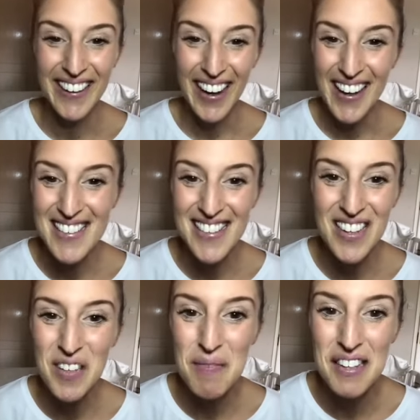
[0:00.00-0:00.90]
I say
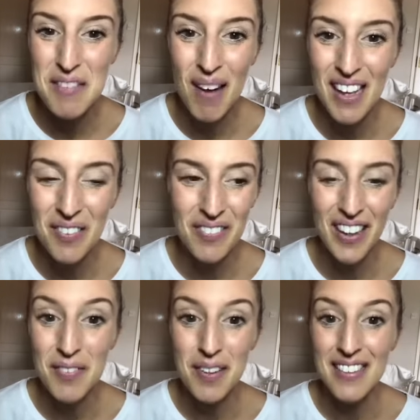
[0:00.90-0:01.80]
it with a big smile on my
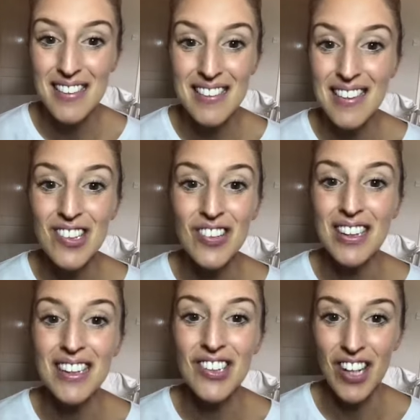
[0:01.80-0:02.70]
face because it has
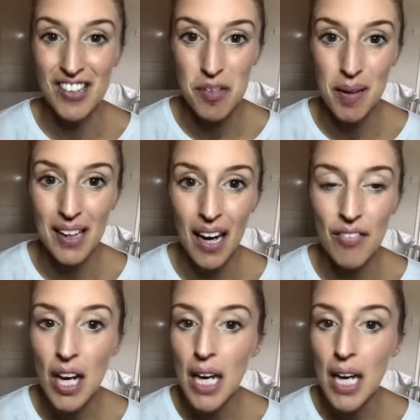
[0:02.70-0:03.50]
literally changed my life.